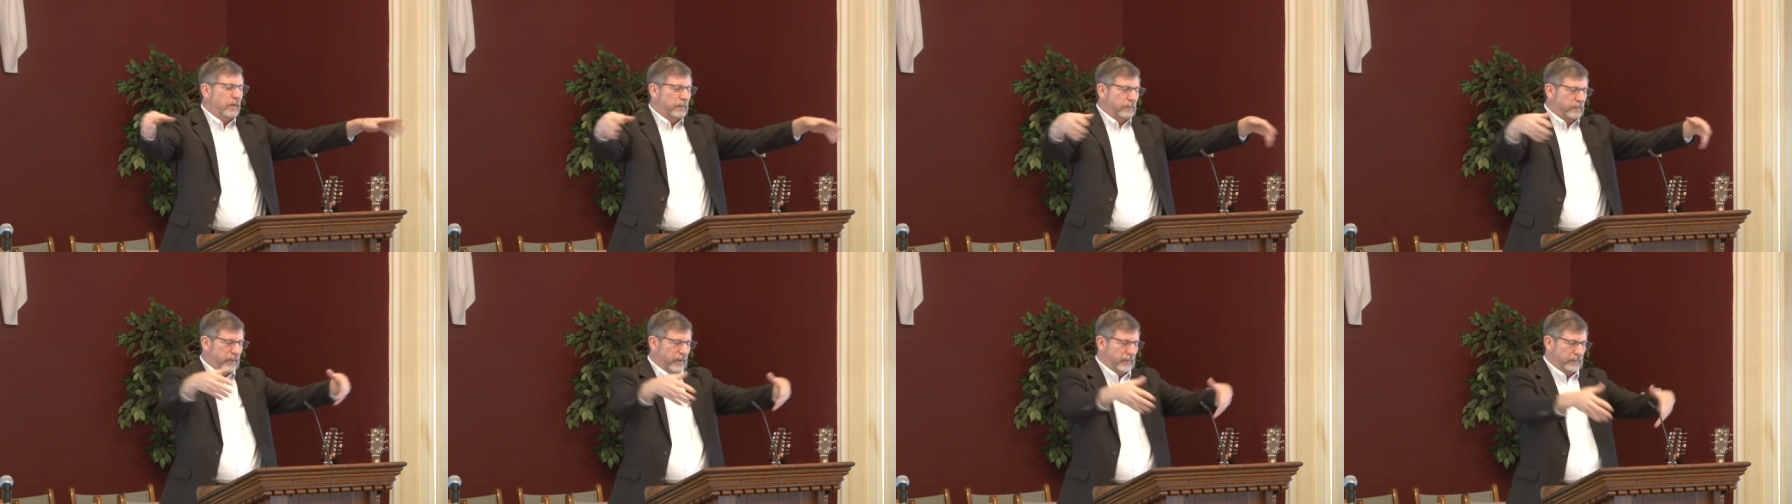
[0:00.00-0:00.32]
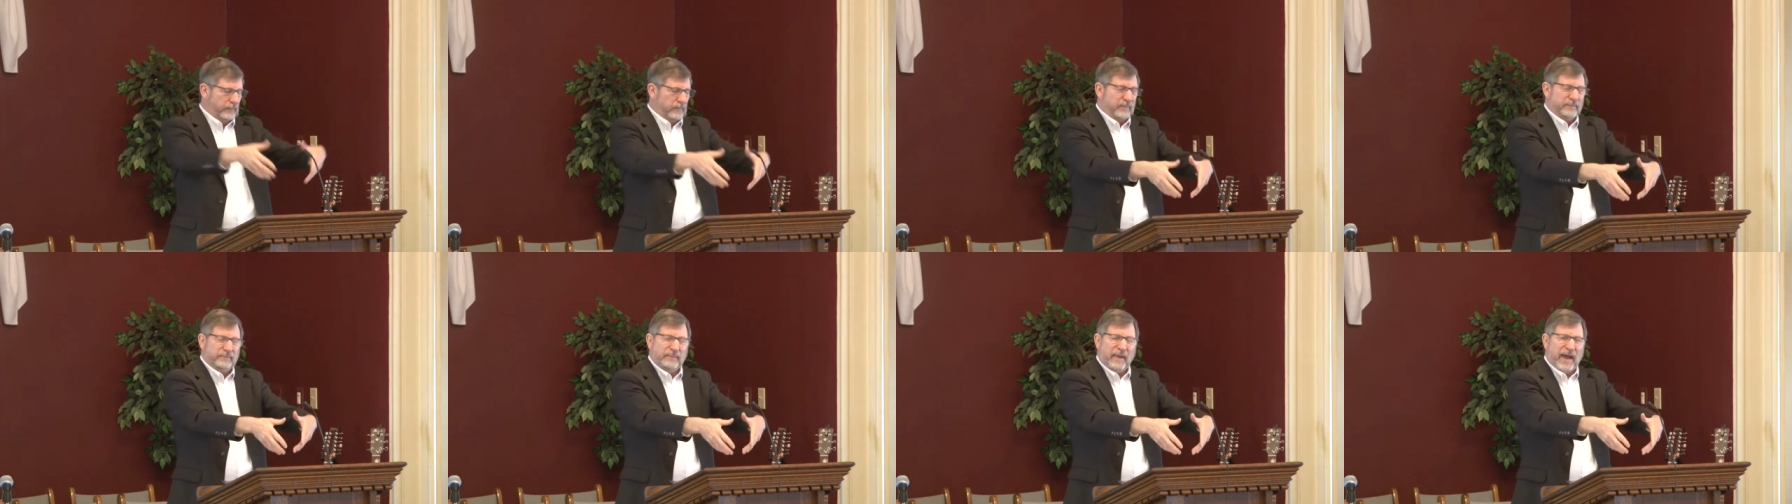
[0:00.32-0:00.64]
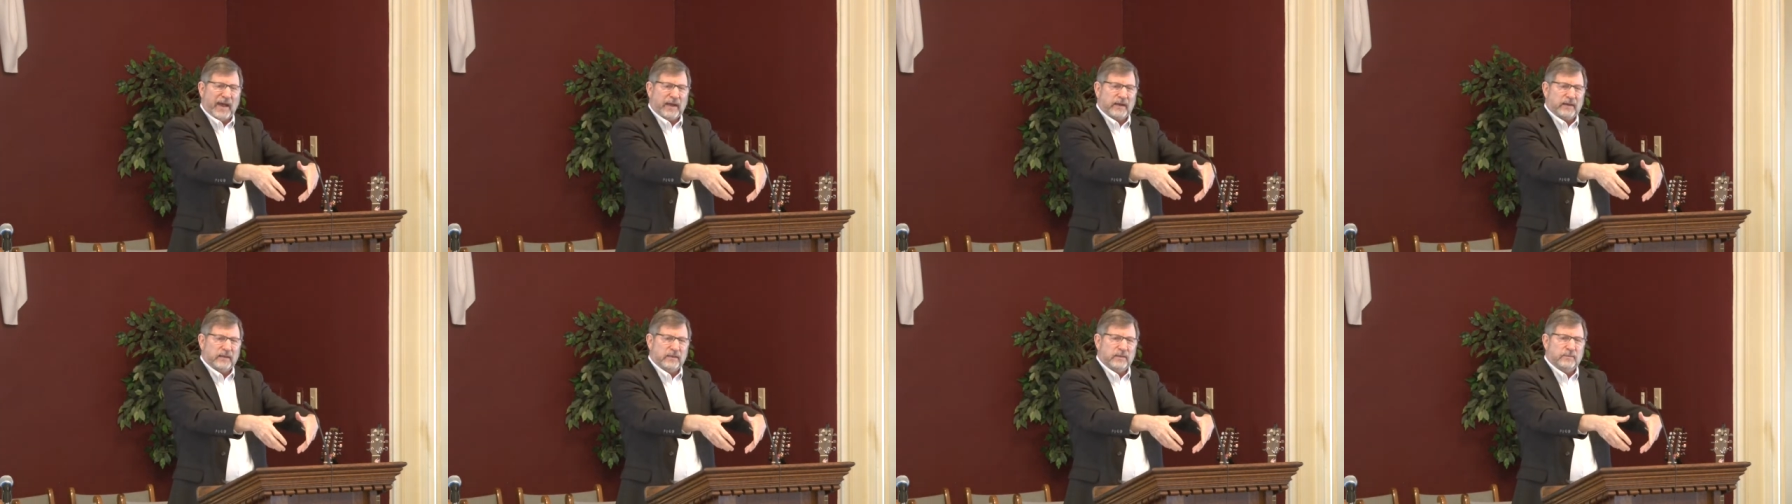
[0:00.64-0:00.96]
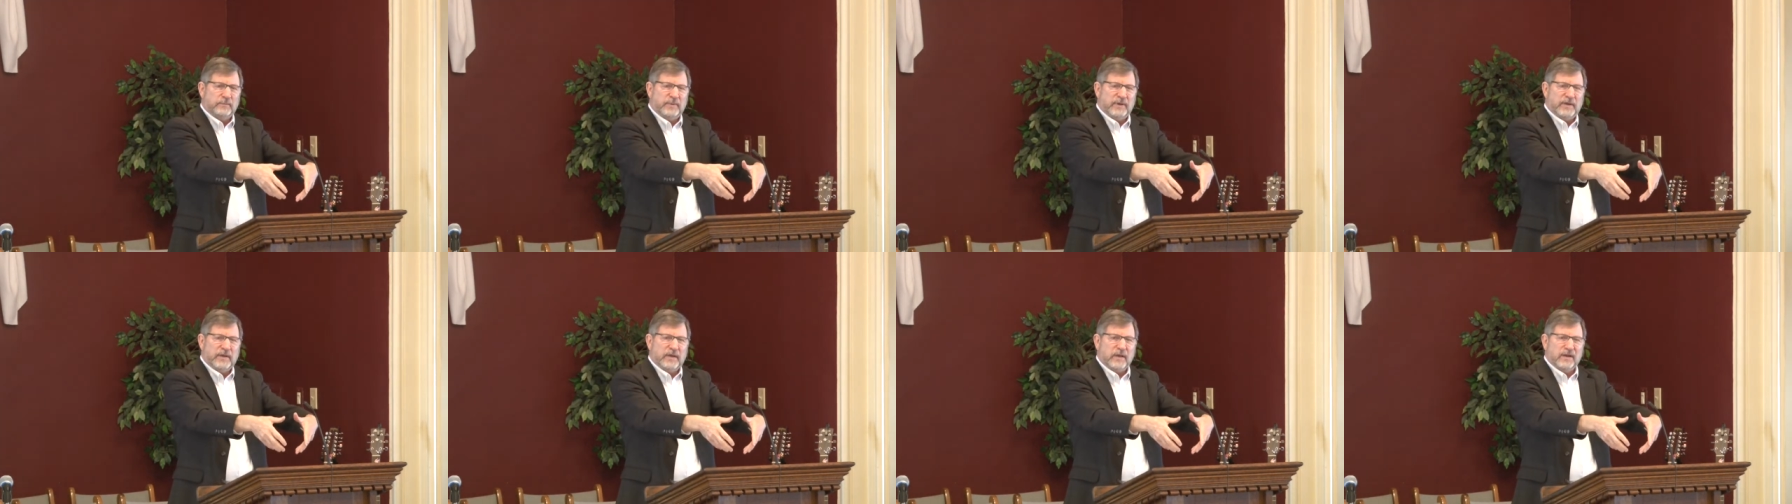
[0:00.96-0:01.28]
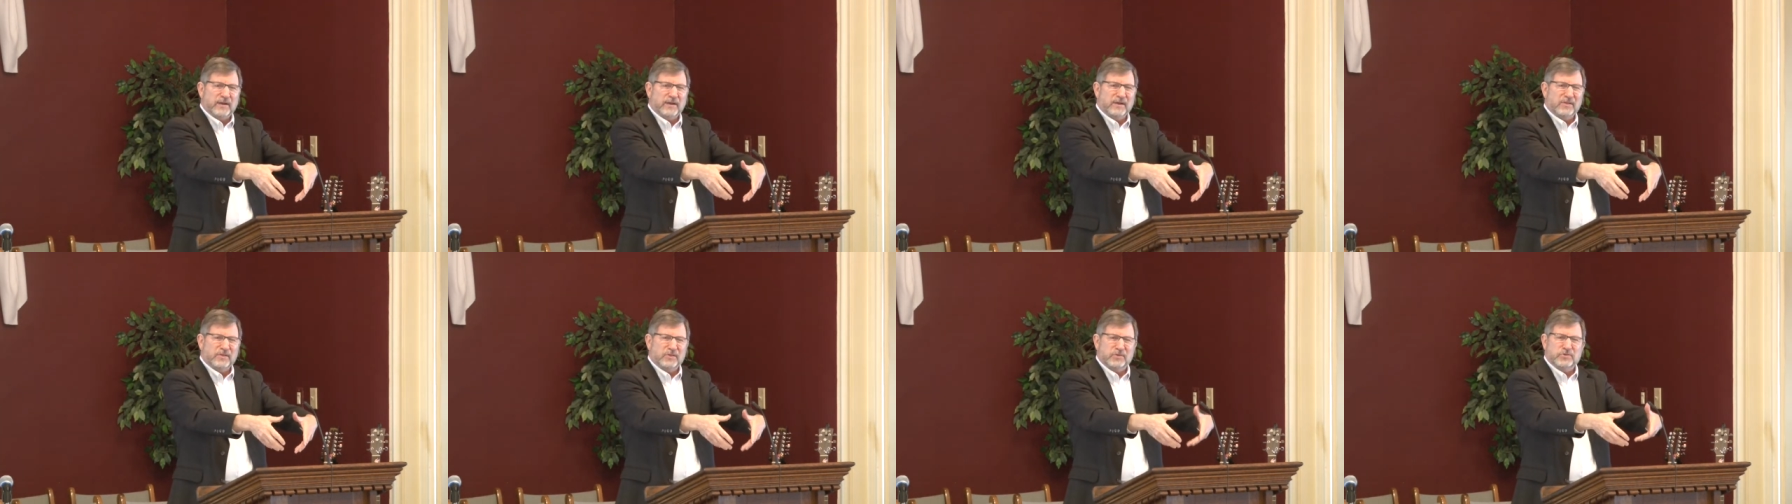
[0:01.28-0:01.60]
But back in the
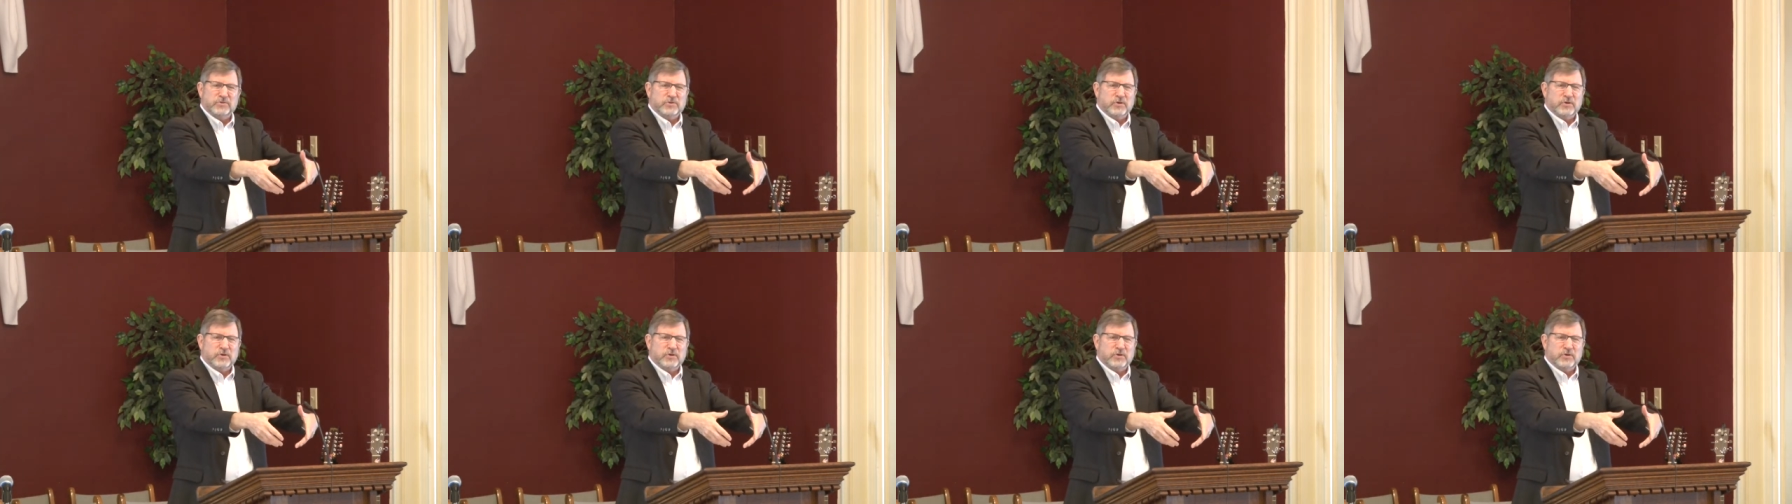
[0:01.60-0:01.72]
beginning of the